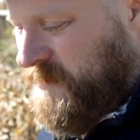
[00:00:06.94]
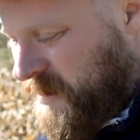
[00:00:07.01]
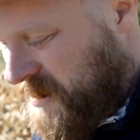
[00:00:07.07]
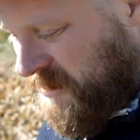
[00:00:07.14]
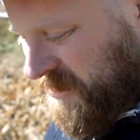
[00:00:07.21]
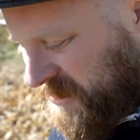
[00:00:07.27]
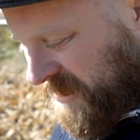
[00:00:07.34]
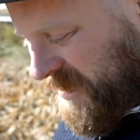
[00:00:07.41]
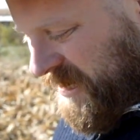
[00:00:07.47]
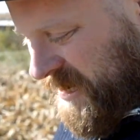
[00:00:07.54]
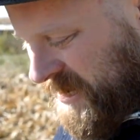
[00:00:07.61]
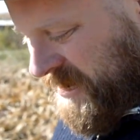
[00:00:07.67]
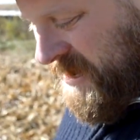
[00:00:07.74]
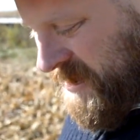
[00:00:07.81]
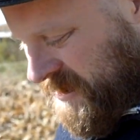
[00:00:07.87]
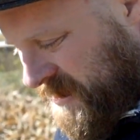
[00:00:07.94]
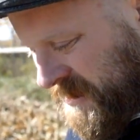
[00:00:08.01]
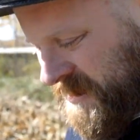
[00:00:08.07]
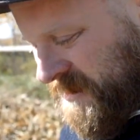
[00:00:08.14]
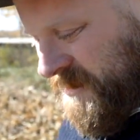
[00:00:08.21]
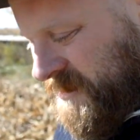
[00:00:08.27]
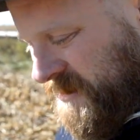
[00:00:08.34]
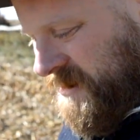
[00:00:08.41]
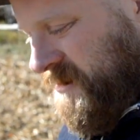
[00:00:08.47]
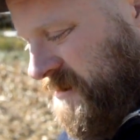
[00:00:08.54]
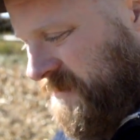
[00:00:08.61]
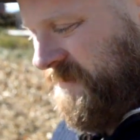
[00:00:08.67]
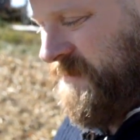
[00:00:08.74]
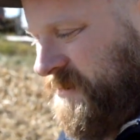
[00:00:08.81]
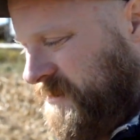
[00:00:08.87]
parts I
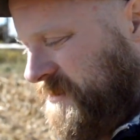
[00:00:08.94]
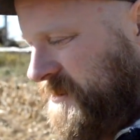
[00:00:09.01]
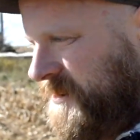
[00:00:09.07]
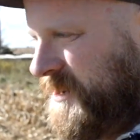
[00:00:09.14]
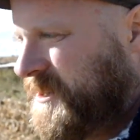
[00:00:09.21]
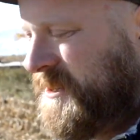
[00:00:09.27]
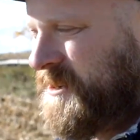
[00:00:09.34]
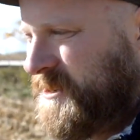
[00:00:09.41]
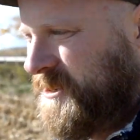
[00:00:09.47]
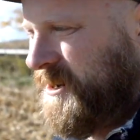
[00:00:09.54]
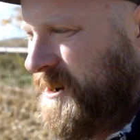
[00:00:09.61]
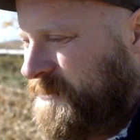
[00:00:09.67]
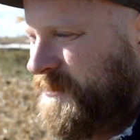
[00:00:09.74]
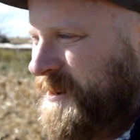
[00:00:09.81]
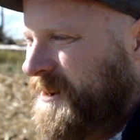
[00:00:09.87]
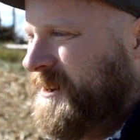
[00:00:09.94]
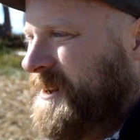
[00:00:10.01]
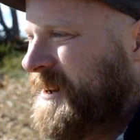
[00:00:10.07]
feel the need to share, but